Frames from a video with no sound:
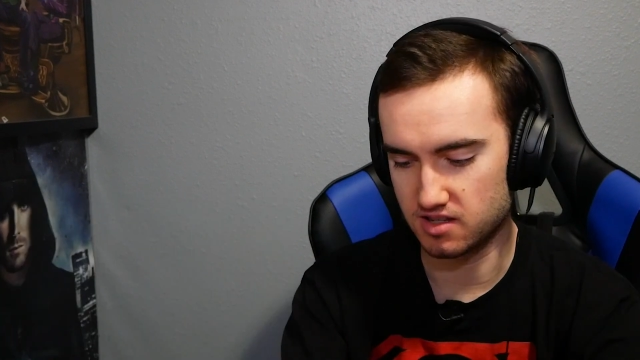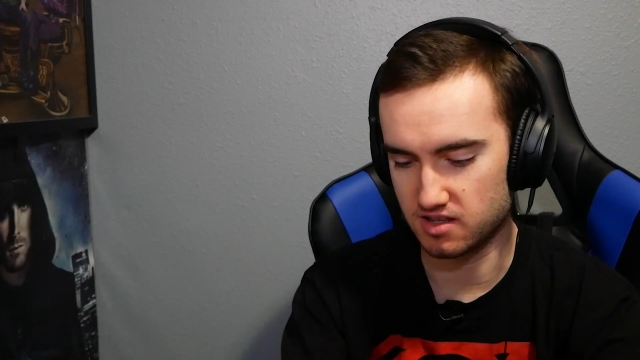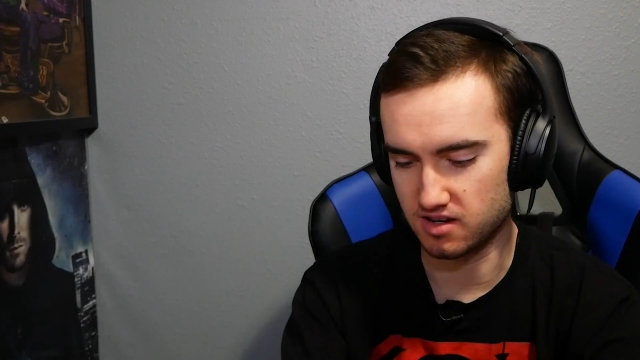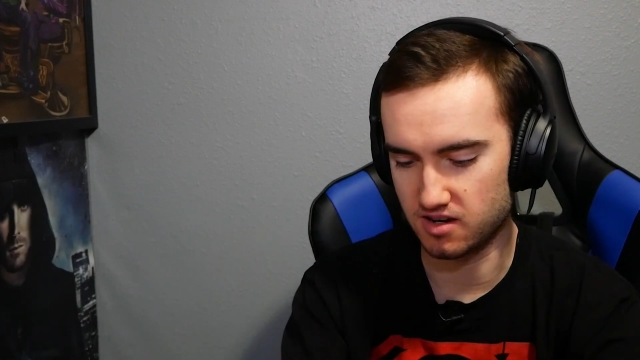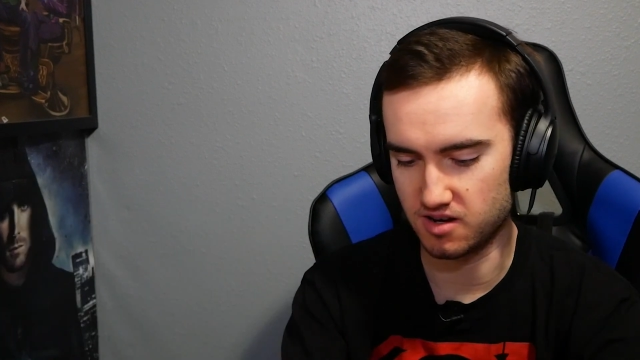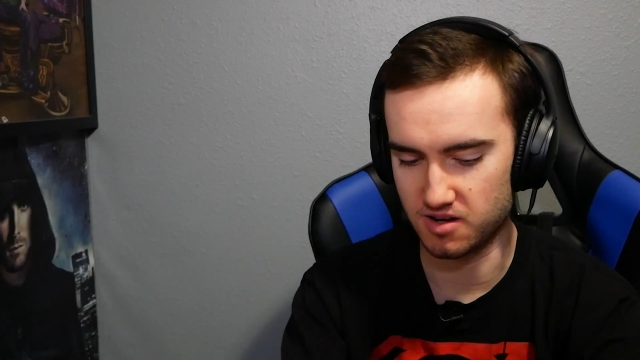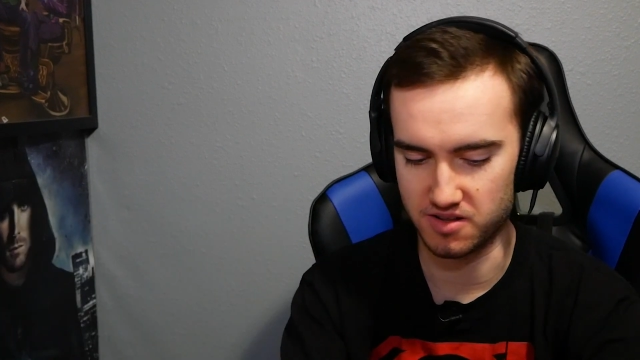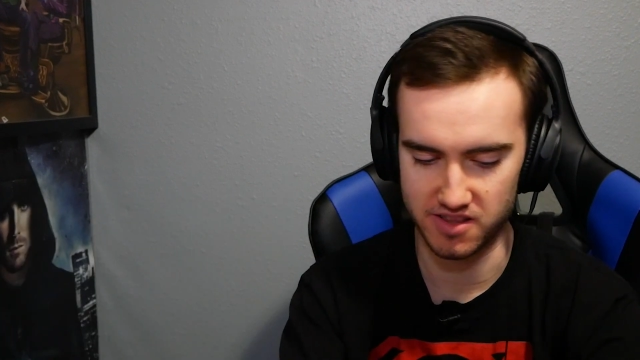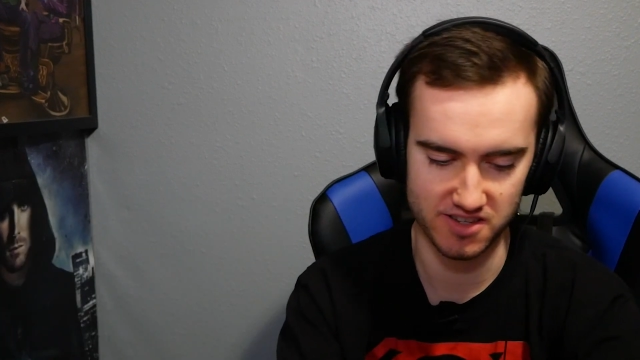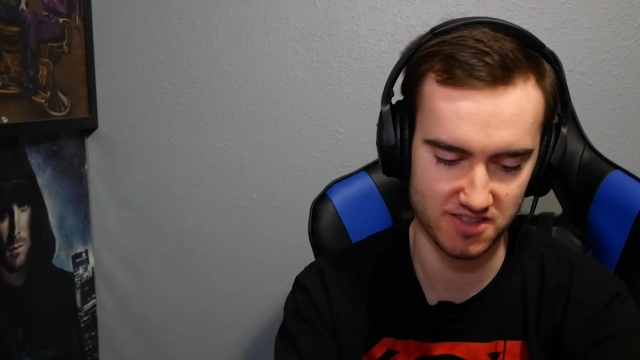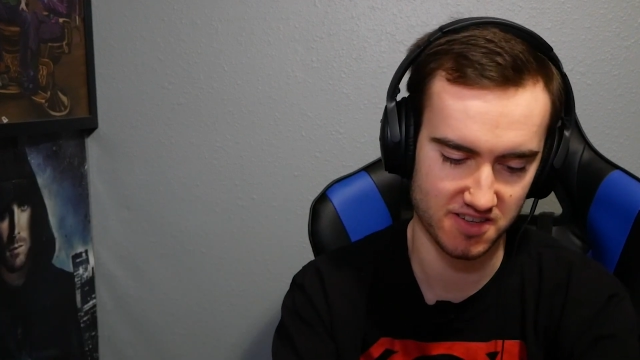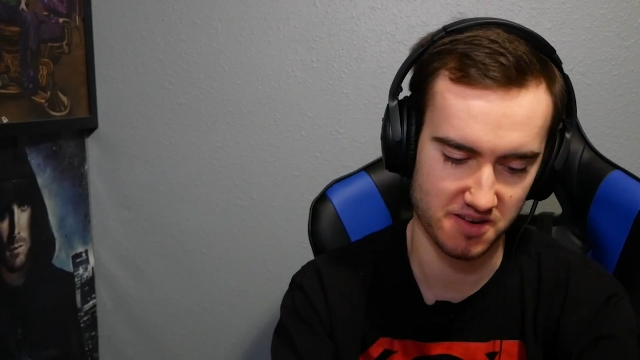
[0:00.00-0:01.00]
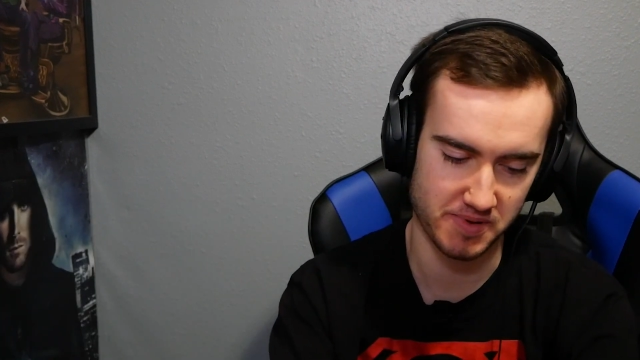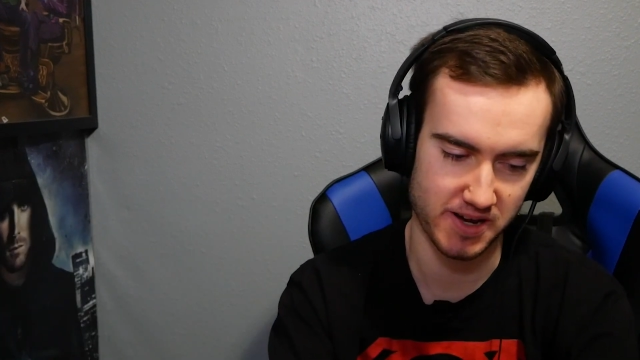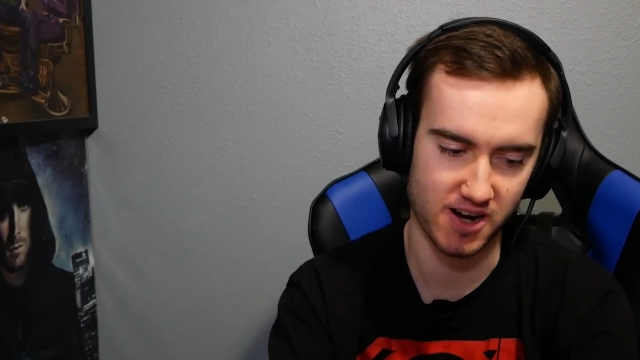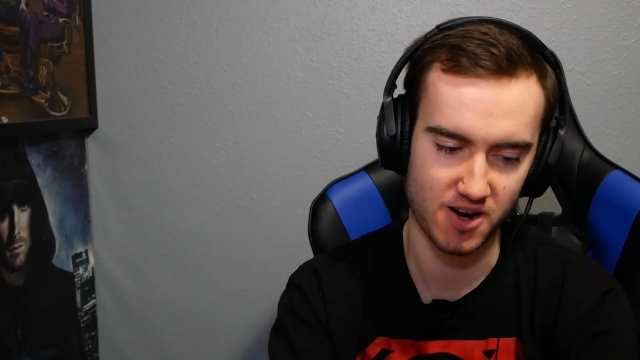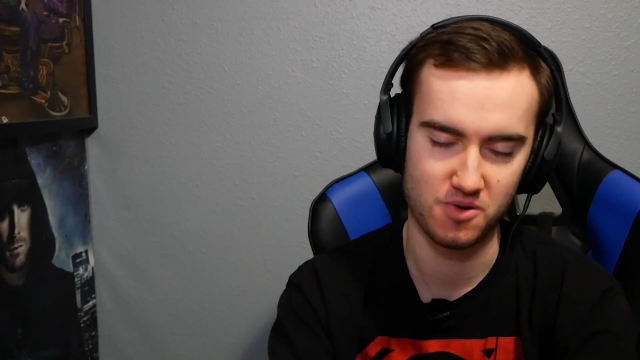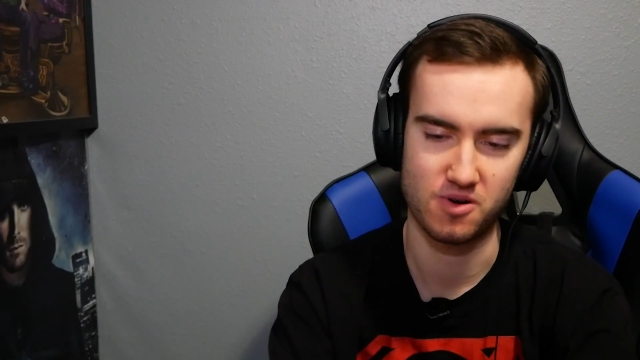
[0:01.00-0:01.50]
Oh, this is gonna be
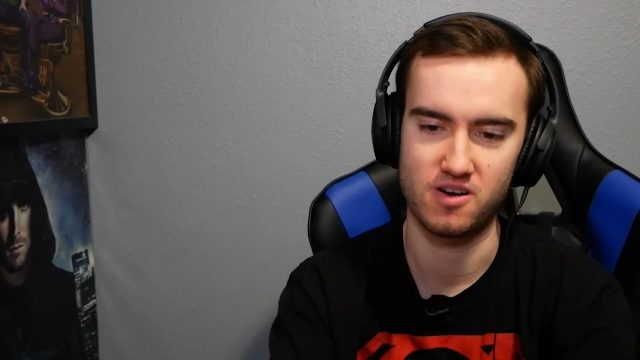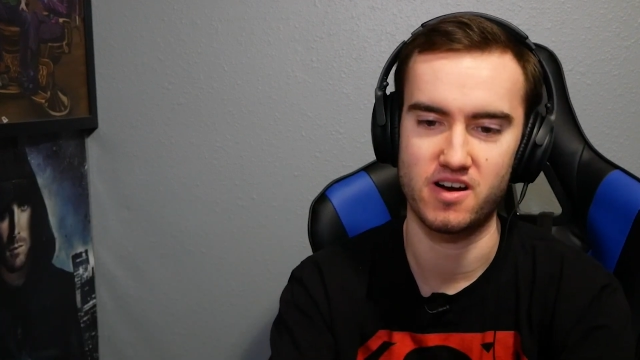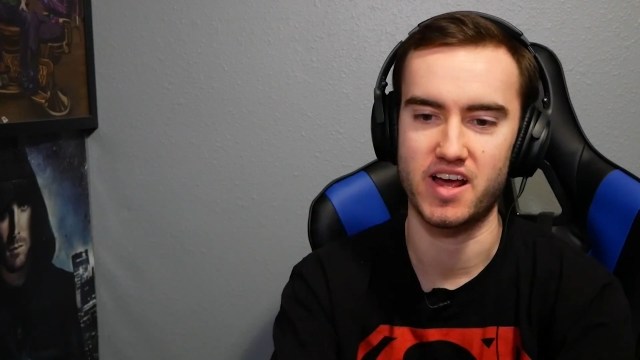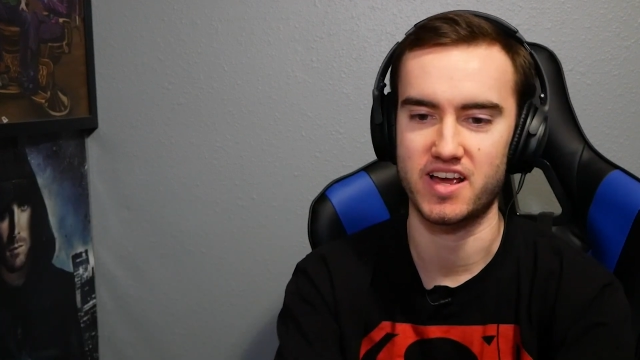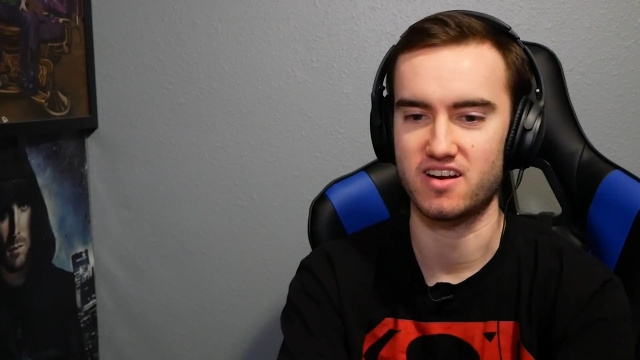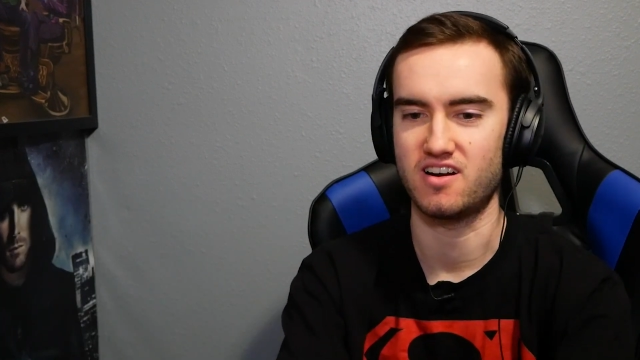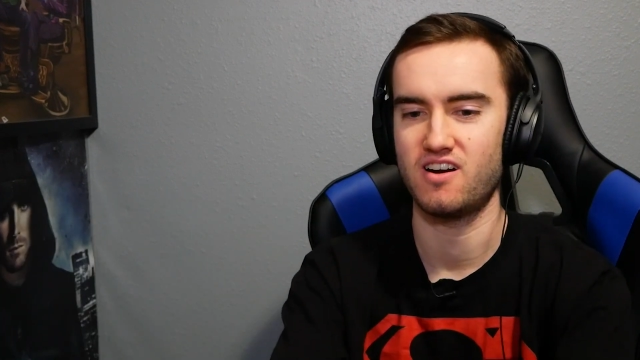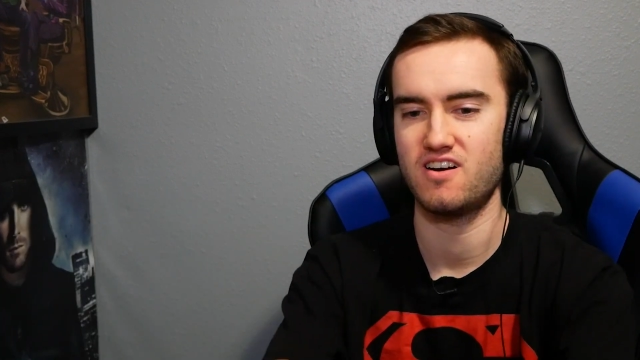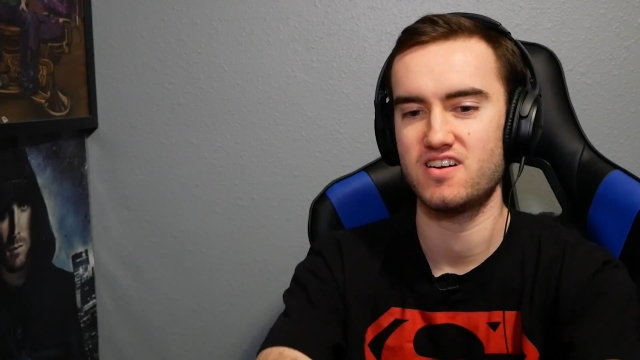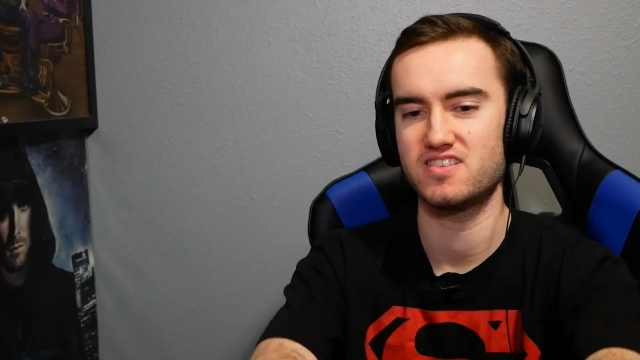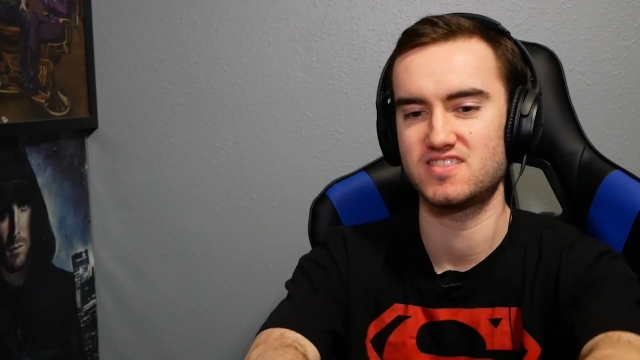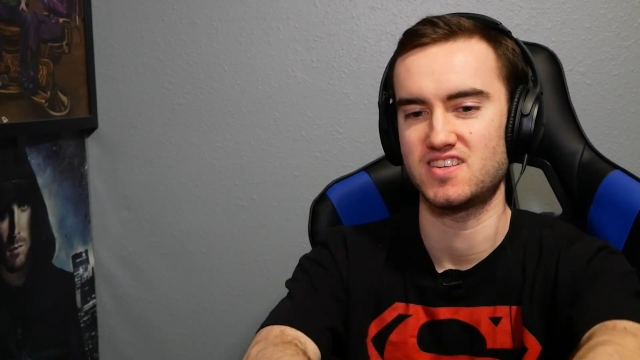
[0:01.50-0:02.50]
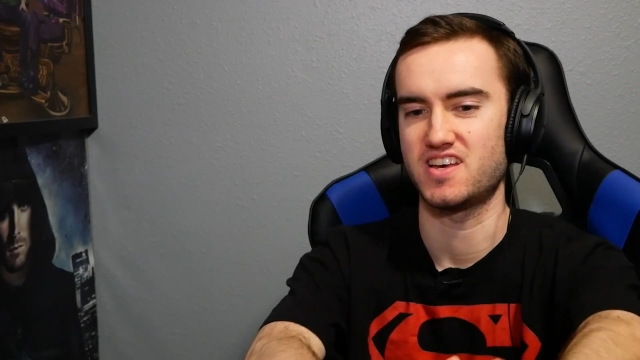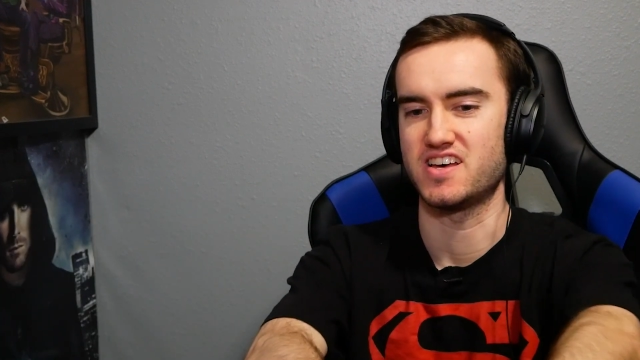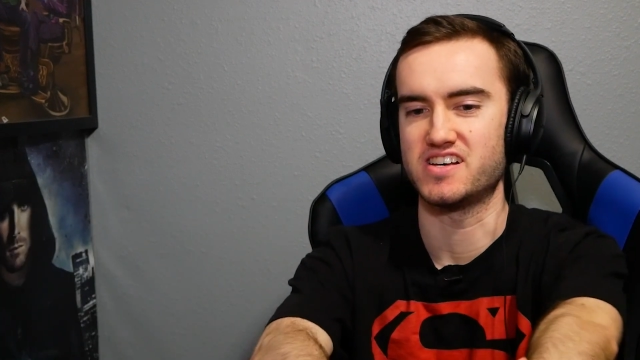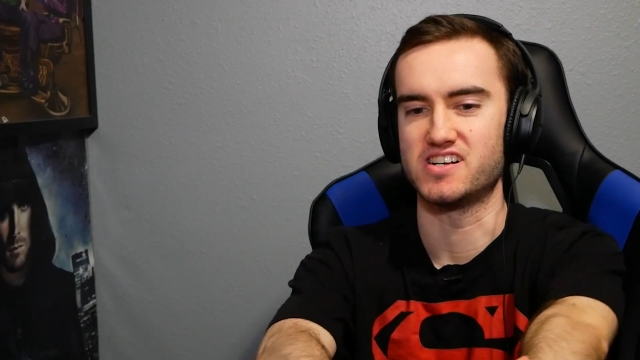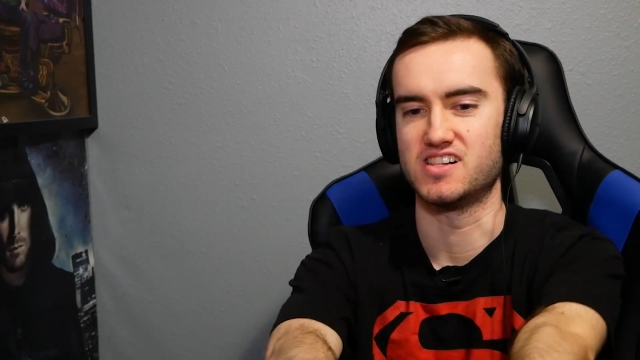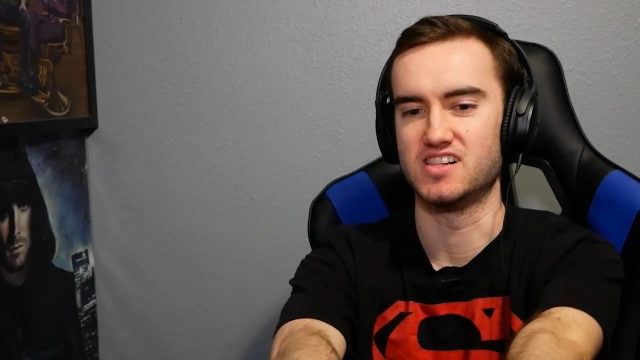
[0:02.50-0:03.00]
awkward, I can already
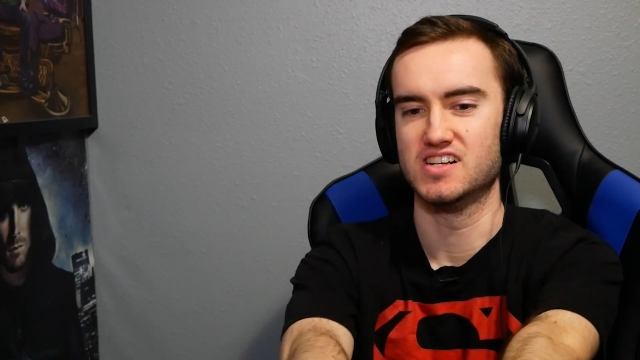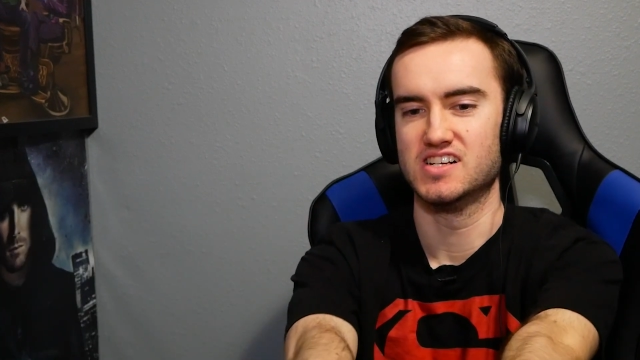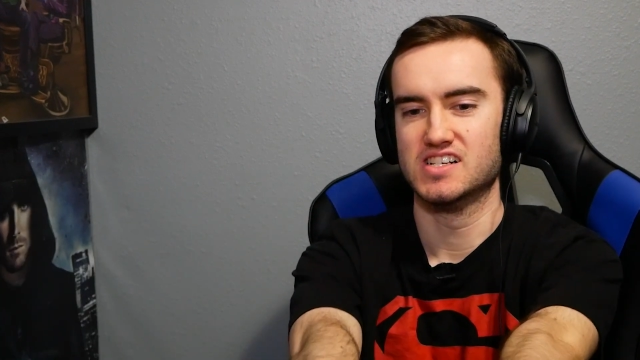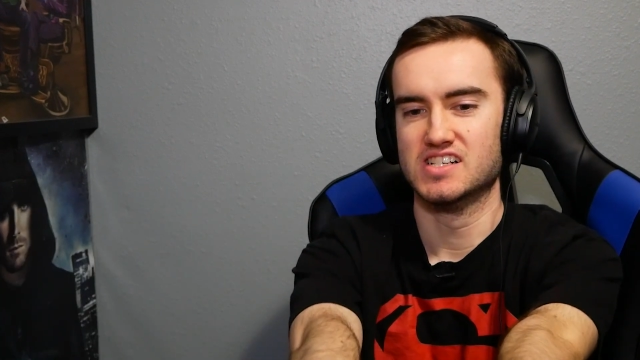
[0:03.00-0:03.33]
tell.